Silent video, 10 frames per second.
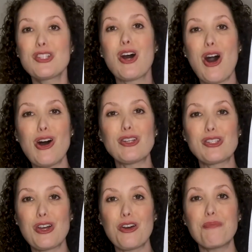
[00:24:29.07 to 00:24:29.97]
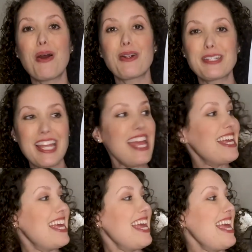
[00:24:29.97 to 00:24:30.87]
to also partake